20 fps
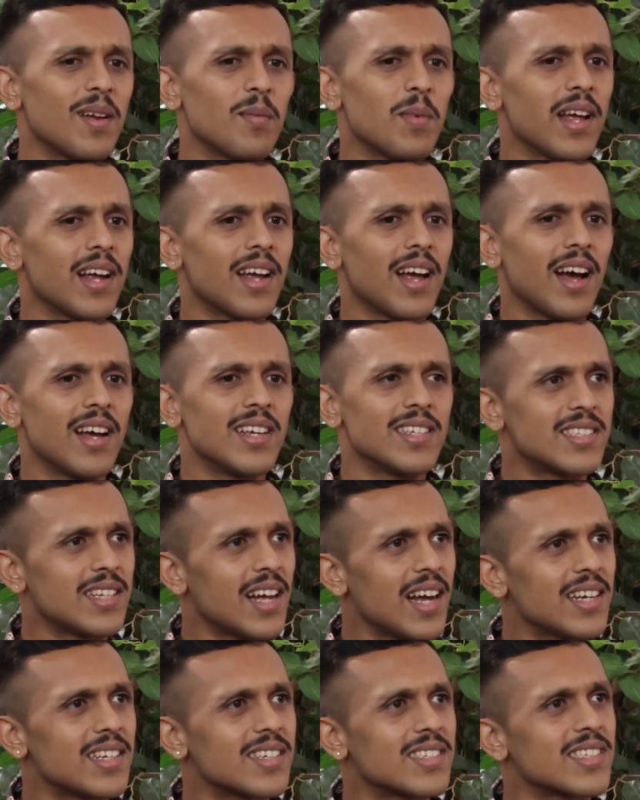I'm like, is
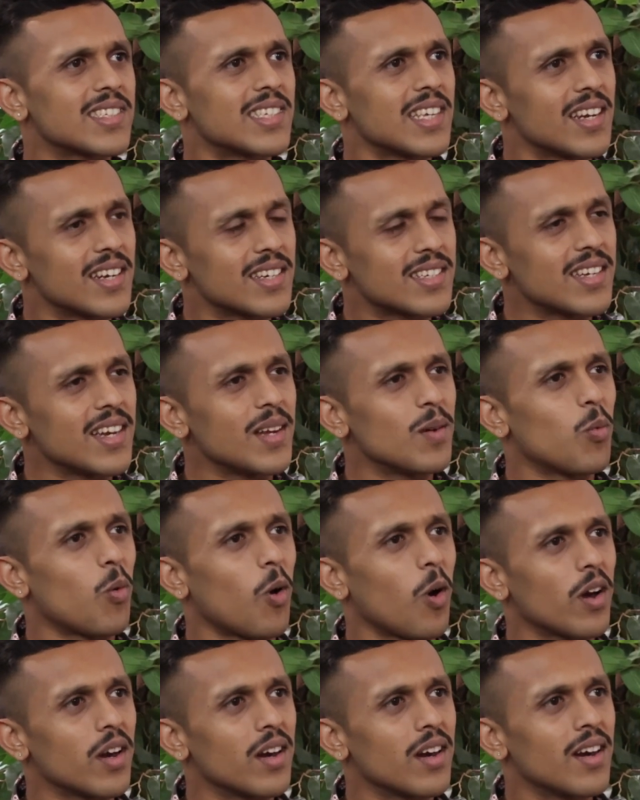that seriously
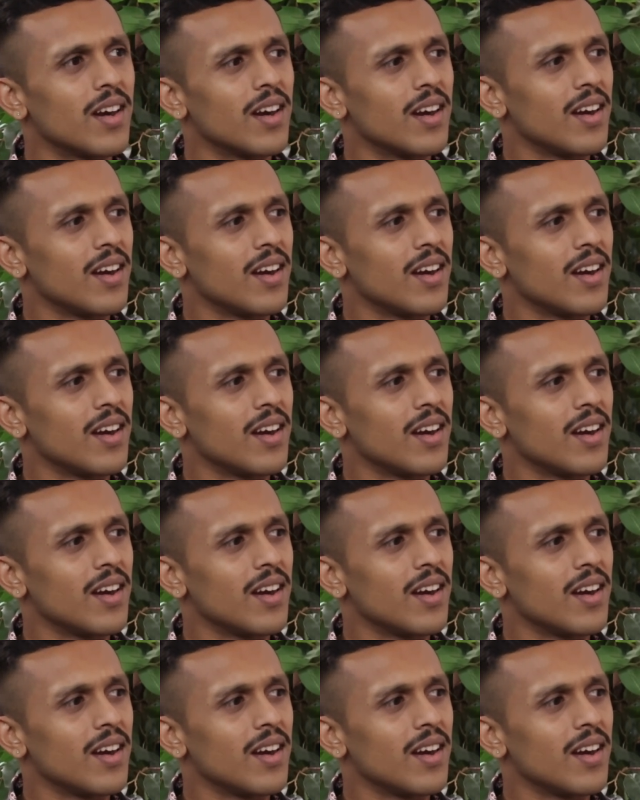what